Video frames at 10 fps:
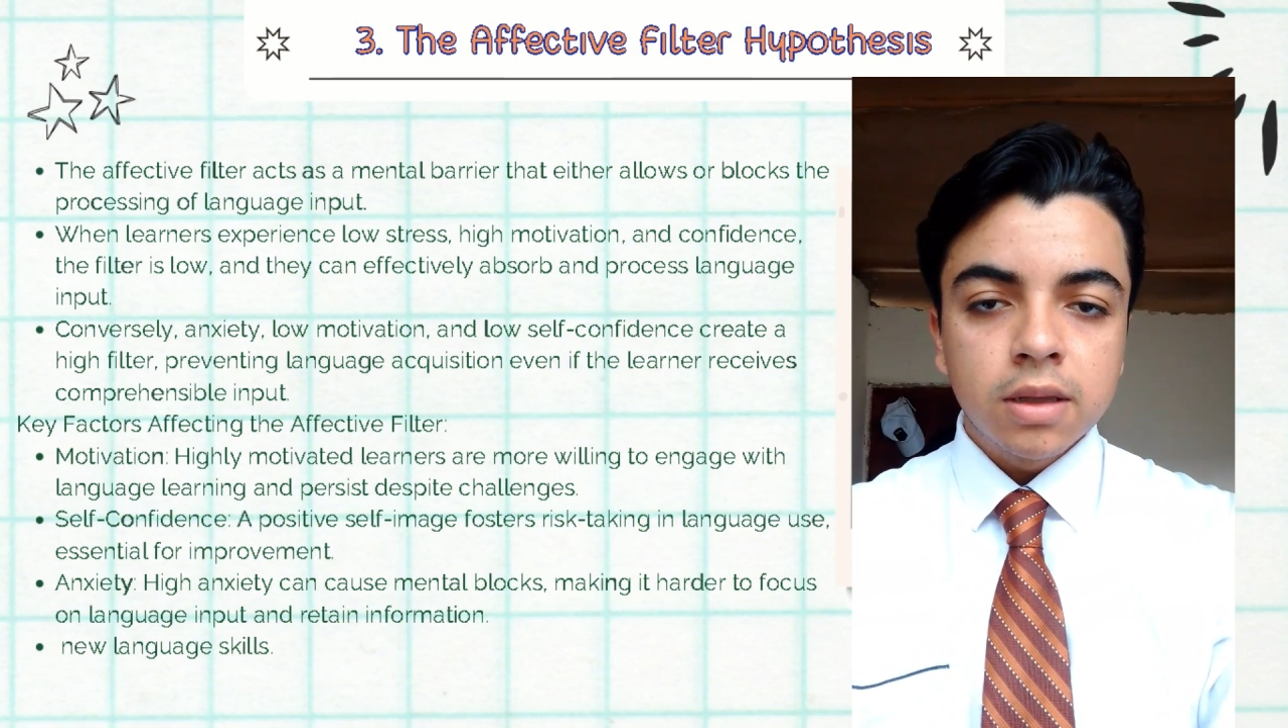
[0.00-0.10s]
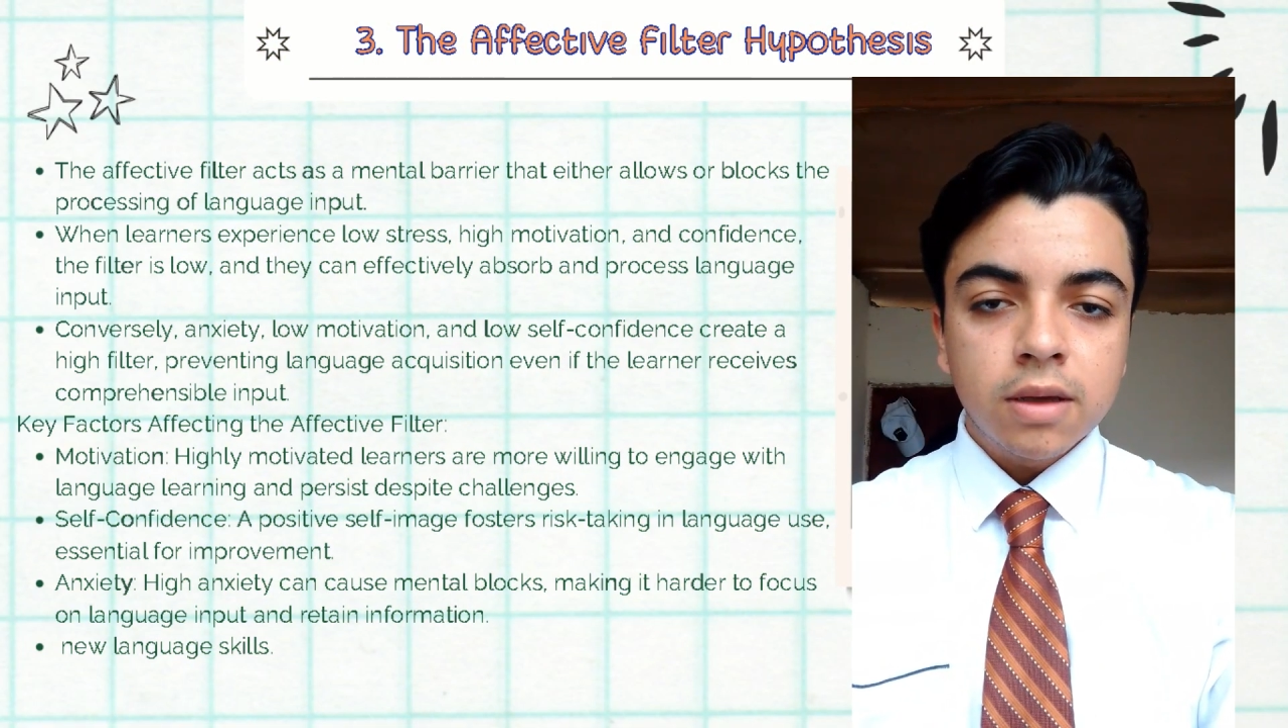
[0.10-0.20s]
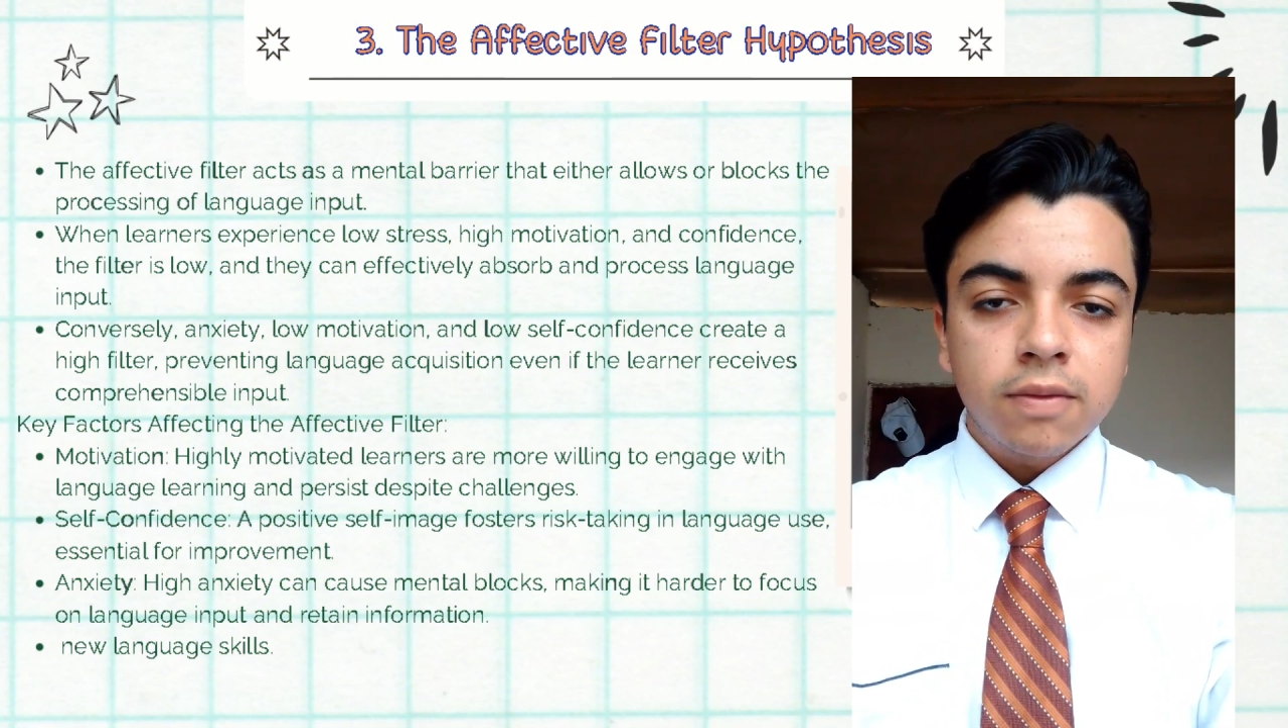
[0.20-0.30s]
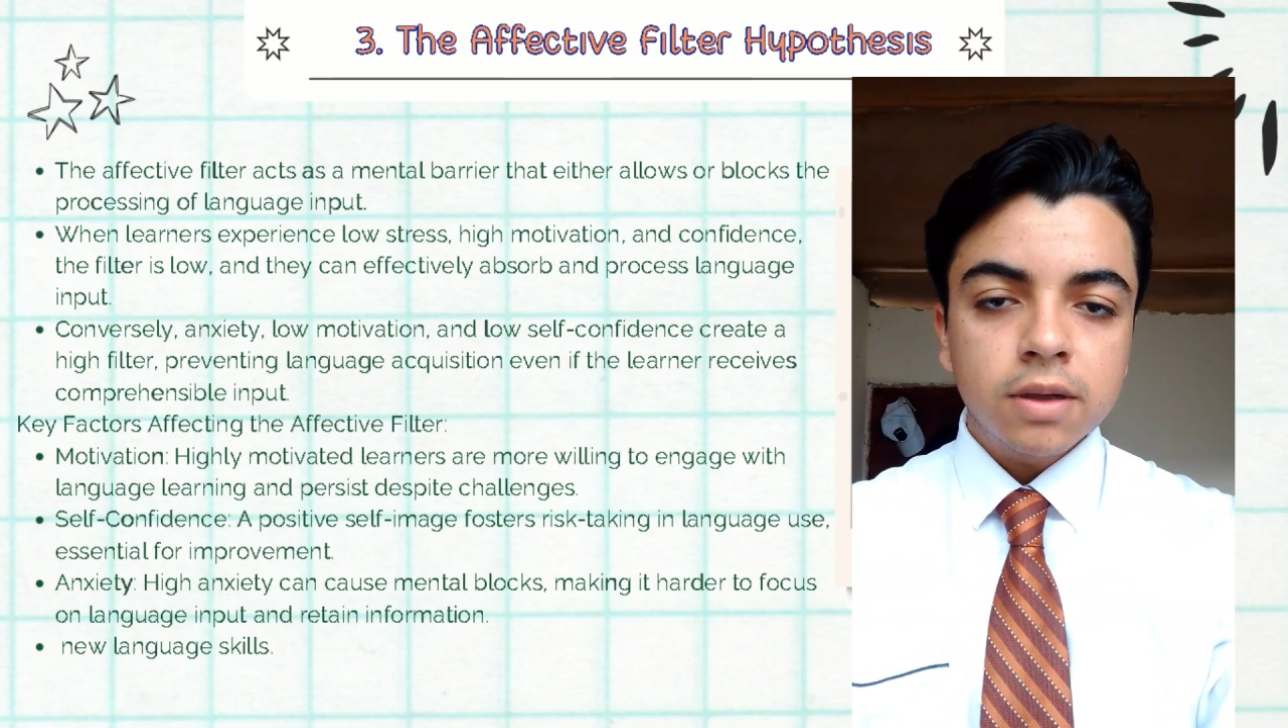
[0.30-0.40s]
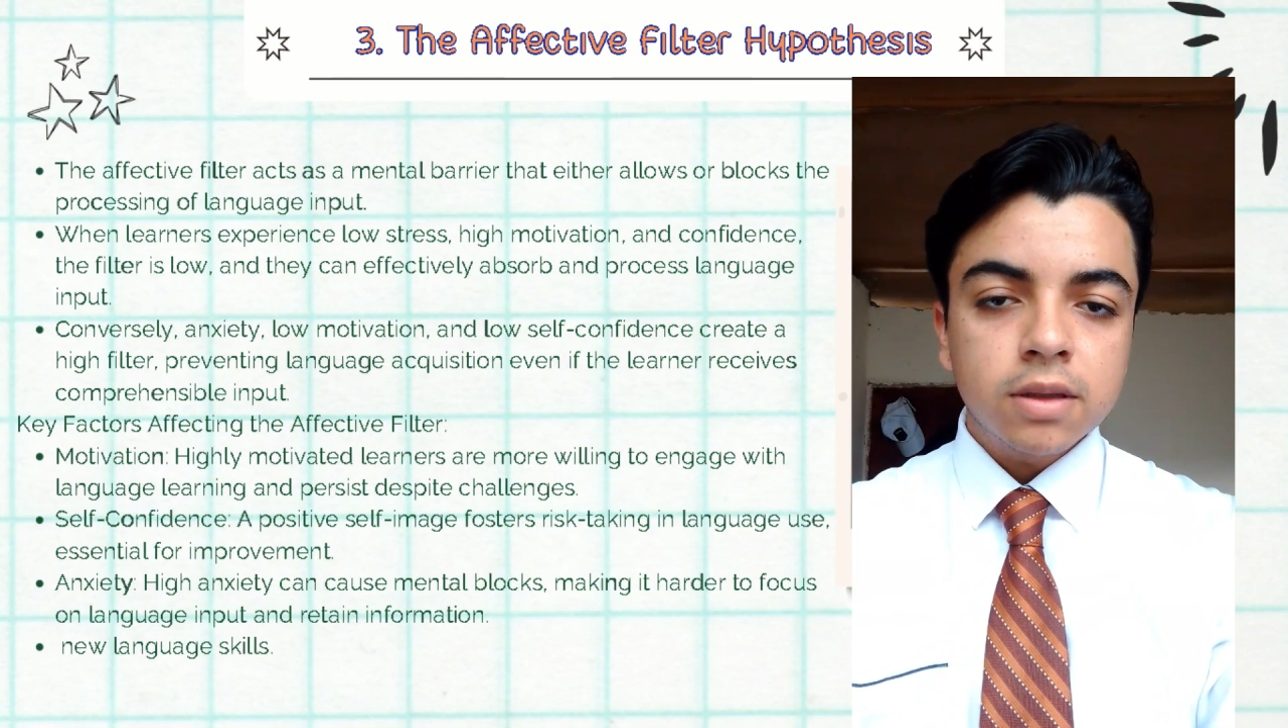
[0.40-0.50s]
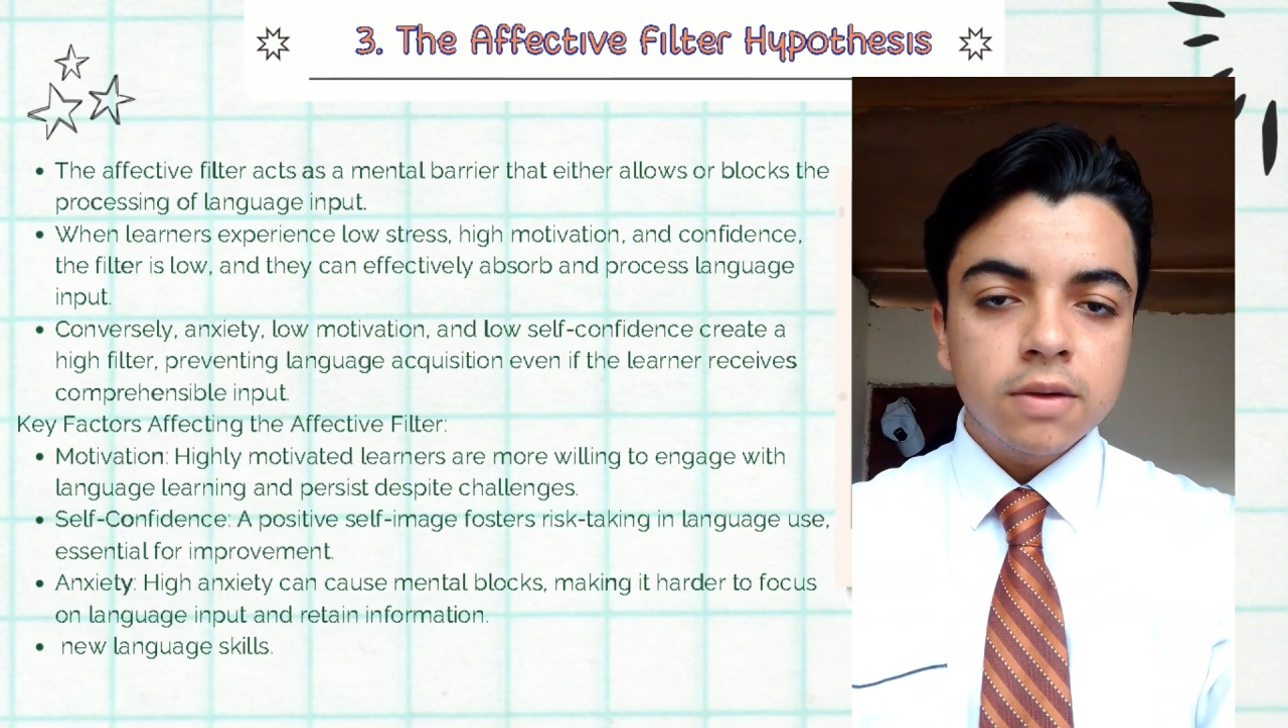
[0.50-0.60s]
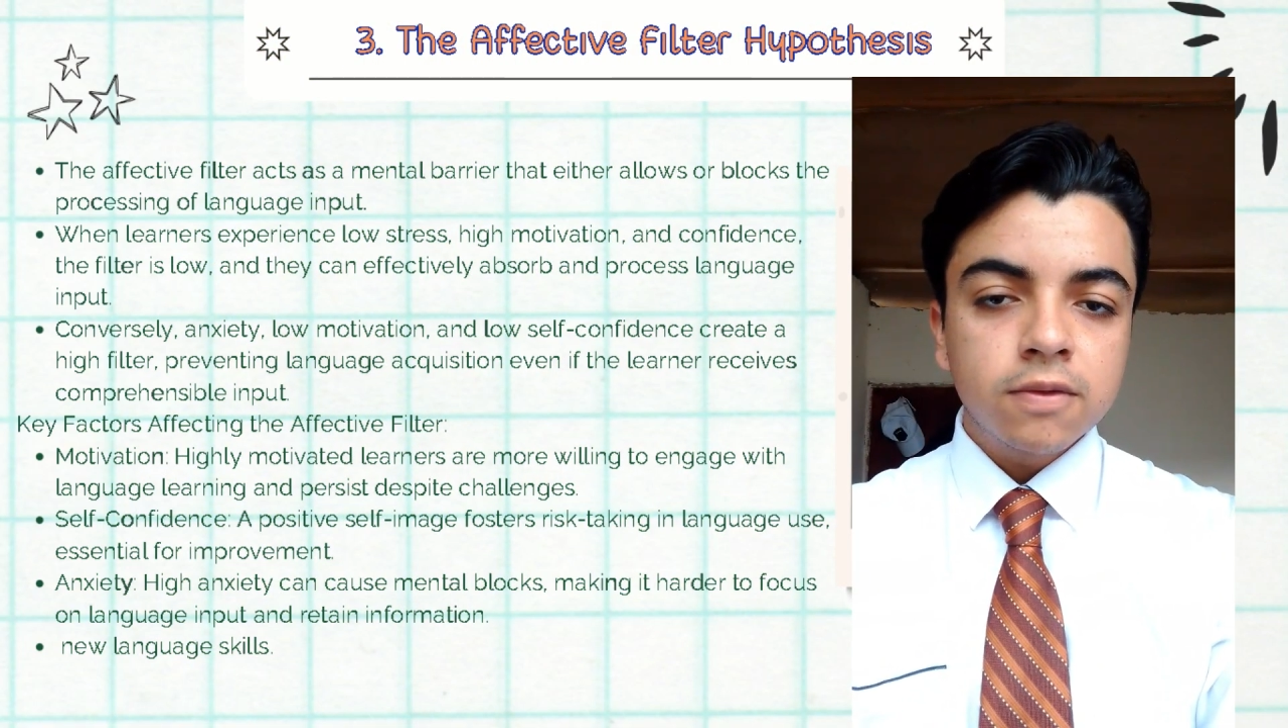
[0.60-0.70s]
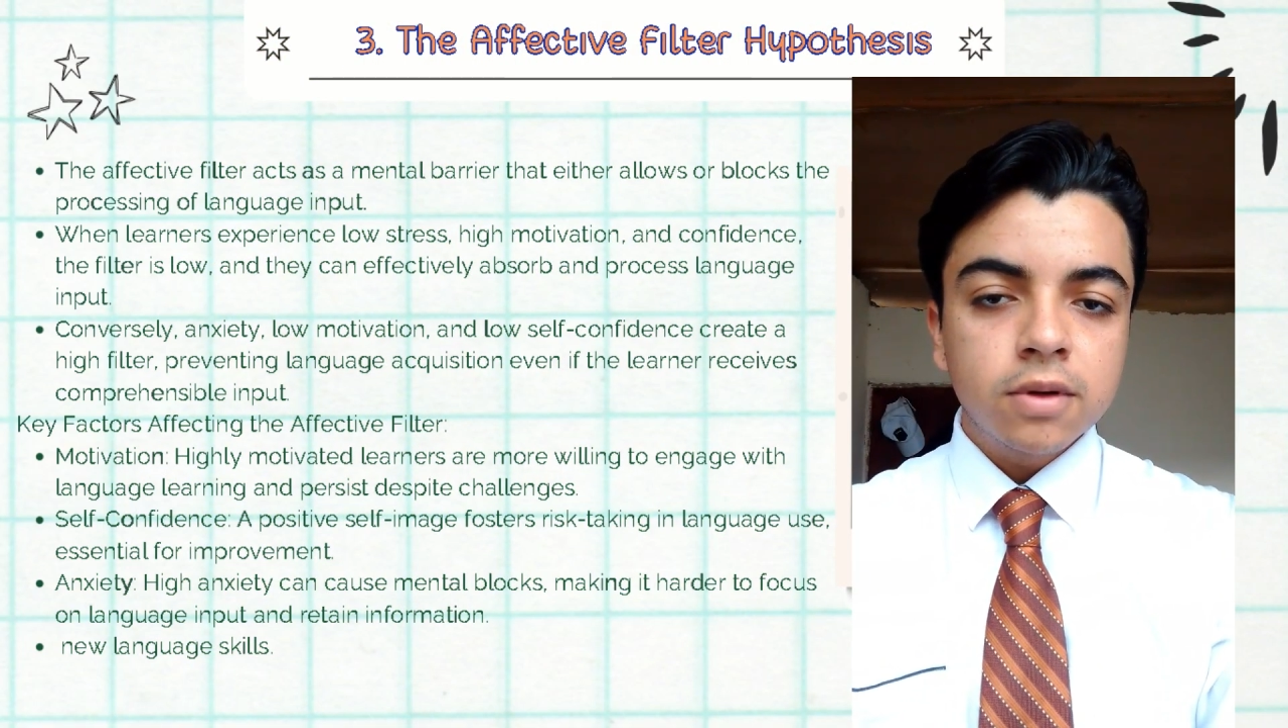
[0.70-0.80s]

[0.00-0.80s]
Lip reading: The affective